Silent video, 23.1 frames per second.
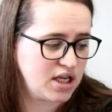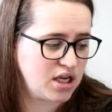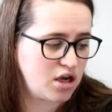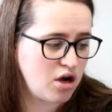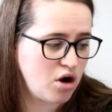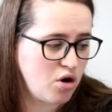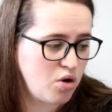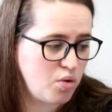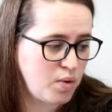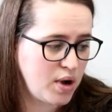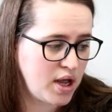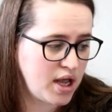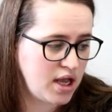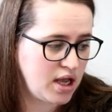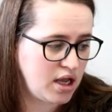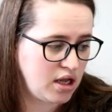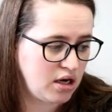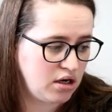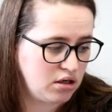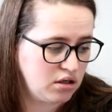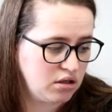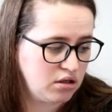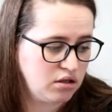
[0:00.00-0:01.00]
like, oh
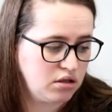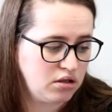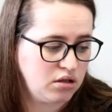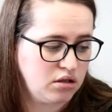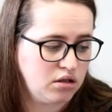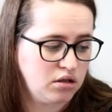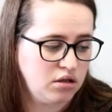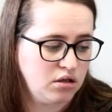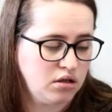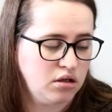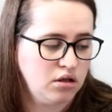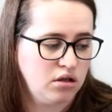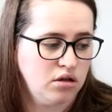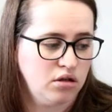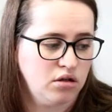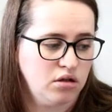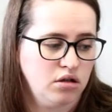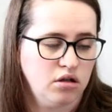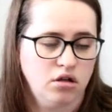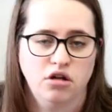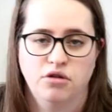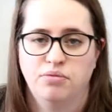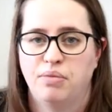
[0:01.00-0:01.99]
wait,
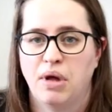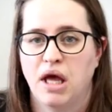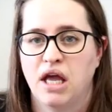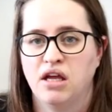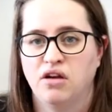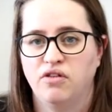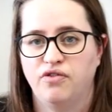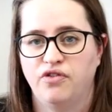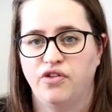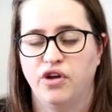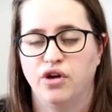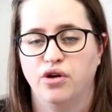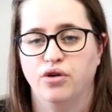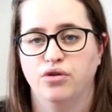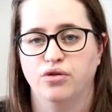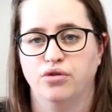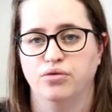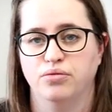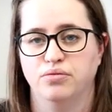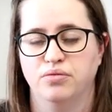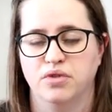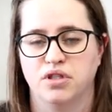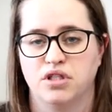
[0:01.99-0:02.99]
paint
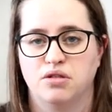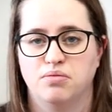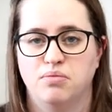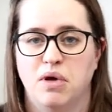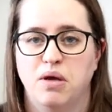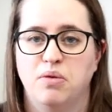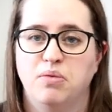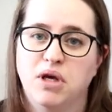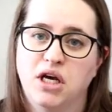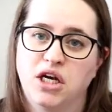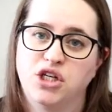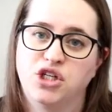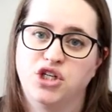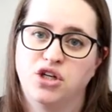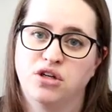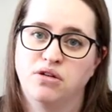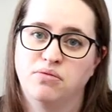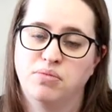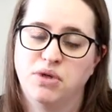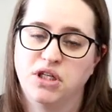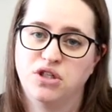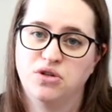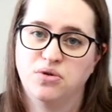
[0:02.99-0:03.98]
fumes, maybe I
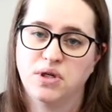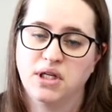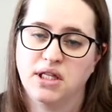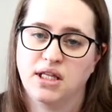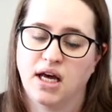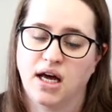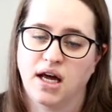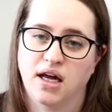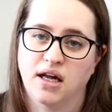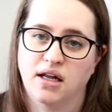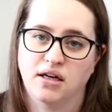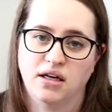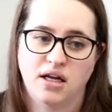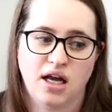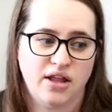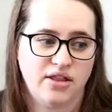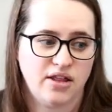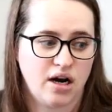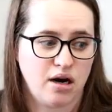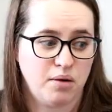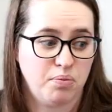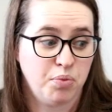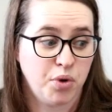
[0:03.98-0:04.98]
shouldn't be doing that.
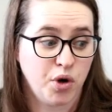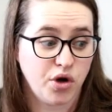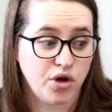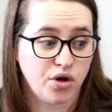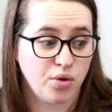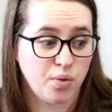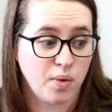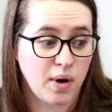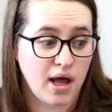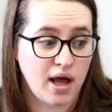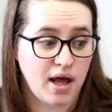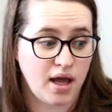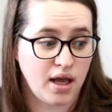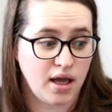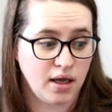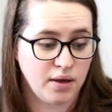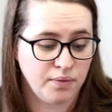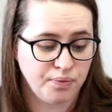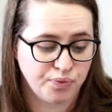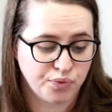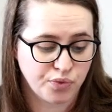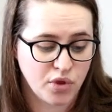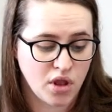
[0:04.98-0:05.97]
And then I put it
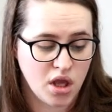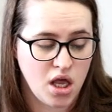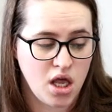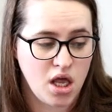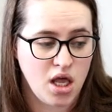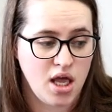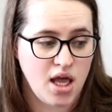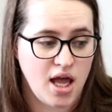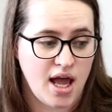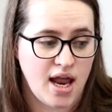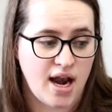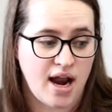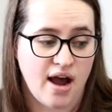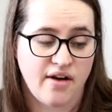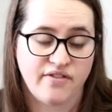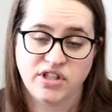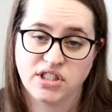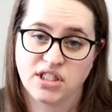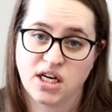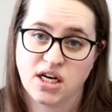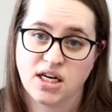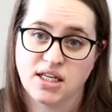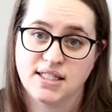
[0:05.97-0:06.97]
away and
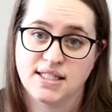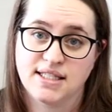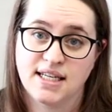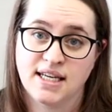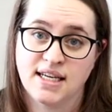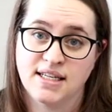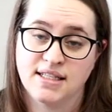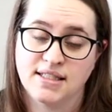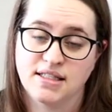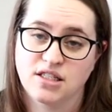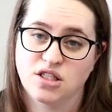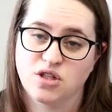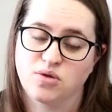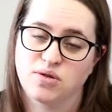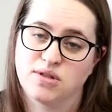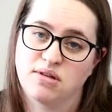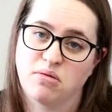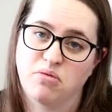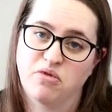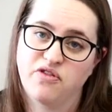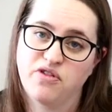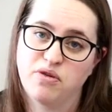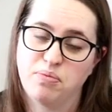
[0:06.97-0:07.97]
haven't done it since, so
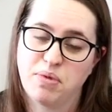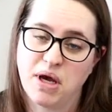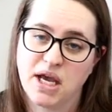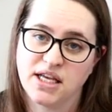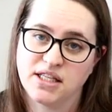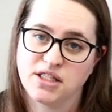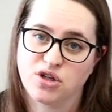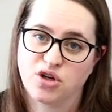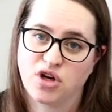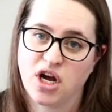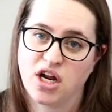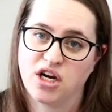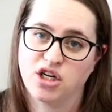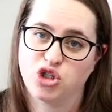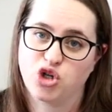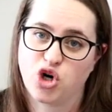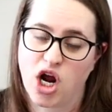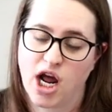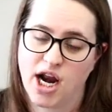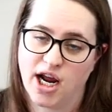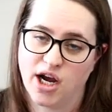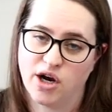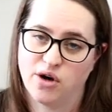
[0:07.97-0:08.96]
some of the paints are kind of
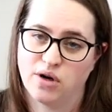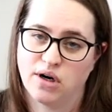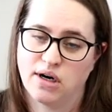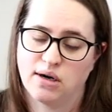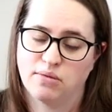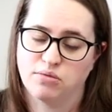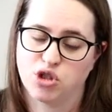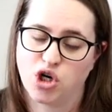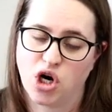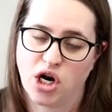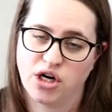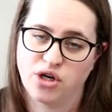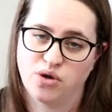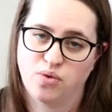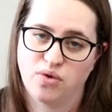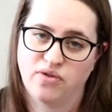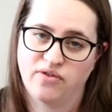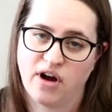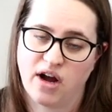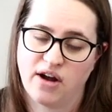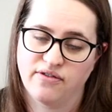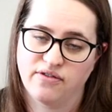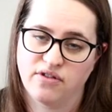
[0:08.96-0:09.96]
dried out and I'm trying to
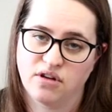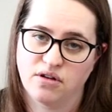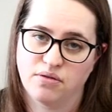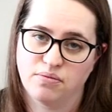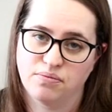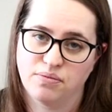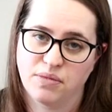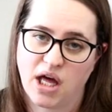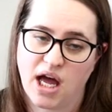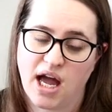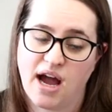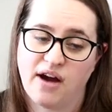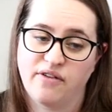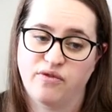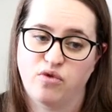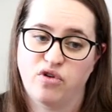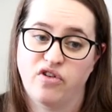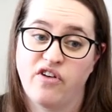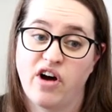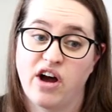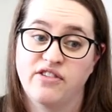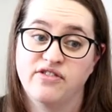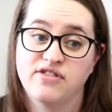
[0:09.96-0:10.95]
revive them. I have
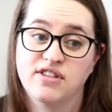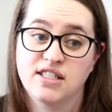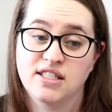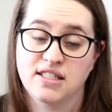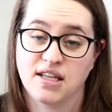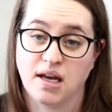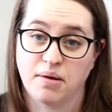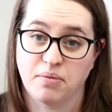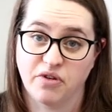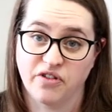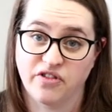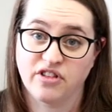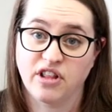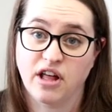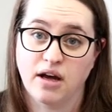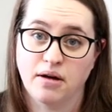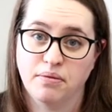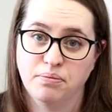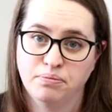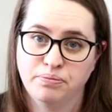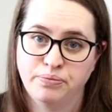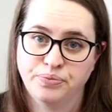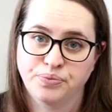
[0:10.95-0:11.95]
revived some of
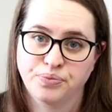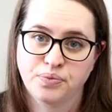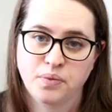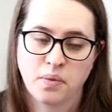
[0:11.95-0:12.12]
them,